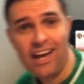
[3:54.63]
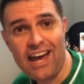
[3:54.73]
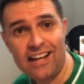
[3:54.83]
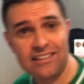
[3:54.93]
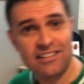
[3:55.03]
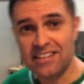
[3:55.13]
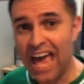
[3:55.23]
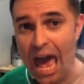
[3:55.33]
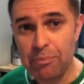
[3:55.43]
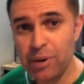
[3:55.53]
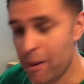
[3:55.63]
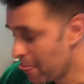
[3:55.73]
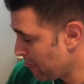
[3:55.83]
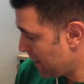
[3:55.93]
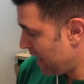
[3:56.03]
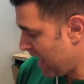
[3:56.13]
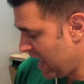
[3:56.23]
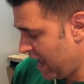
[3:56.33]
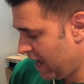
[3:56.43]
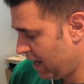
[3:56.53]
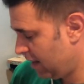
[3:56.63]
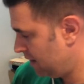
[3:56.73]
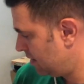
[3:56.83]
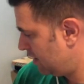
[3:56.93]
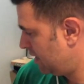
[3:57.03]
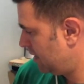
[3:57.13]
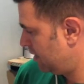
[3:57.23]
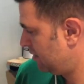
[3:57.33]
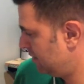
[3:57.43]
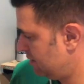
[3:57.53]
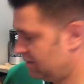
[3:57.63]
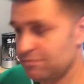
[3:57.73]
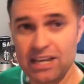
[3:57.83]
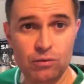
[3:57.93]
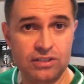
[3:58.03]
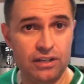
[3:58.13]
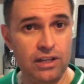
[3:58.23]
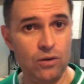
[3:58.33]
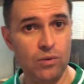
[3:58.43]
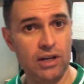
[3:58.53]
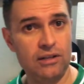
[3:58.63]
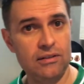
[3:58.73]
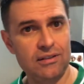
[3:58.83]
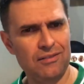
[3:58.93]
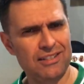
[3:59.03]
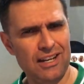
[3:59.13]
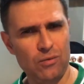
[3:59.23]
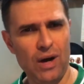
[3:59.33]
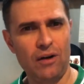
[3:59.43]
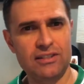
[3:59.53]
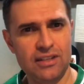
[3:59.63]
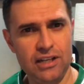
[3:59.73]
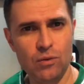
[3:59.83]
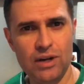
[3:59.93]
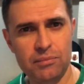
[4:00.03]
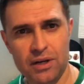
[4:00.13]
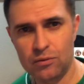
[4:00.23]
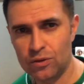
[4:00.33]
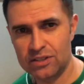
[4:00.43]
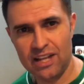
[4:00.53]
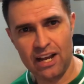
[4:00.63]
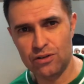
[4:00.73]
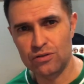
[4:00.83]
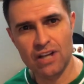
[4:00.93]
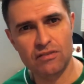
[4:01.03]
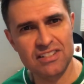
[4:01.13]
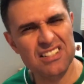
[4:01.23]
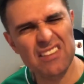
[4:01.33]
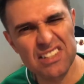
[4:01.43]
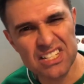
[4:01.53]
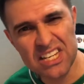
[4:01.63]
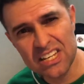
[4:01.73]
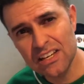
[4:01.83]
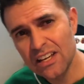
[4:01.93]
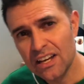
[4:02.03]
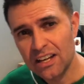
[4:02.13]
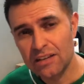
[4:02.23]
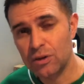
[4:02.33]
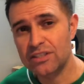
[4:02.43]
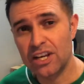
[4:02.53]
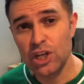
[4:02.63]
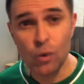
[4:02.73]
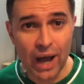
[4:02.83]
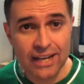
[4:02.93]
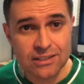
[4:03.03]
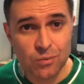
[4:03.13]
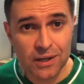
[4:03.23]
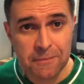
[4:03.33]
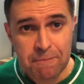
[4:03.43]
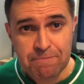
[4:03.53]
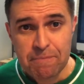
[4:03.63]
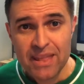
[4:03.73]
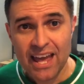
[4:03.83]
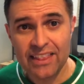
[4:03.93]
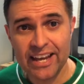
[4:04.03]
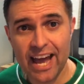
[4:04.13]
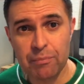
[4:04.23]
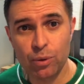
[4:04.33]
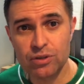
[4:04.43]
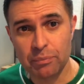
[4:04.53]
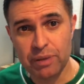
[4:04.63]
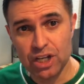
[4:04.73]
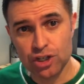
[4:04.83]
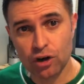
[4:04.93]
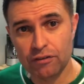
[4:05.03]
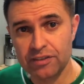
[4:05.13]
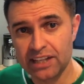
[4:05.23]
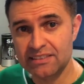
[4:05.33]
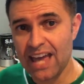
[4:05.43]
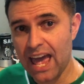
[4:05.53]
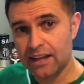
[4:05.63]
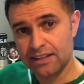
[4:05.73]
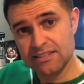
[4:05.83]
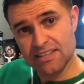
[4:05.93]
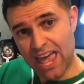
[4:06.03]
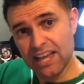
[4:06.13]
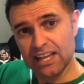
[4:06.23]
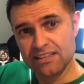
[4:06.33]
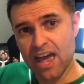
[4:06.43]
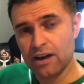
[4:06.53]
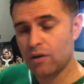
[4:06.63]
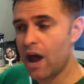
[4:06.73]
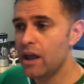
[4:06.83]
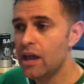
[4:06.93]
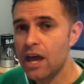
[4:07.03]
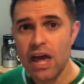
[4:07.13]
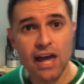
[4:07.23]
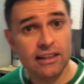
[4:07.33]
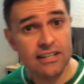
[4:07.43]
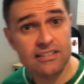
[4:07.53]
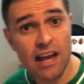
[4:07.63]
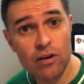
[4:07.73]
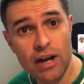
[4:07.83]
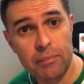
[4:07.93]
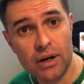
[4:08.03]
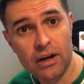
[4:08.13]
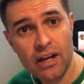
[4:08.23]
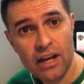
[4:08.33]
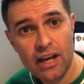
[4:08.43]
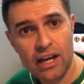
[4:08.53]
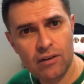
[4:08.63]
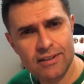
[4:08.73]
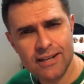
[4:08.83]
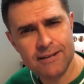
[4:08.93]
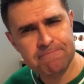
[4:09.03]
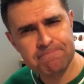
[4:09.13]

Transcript: at this app, and seems like it was a new one. I was like, wow, it's a new one, it was like 2017. It was a US one. And the guy posts a picture of the tag, the hanging tag, right? Had the style number. And I was like,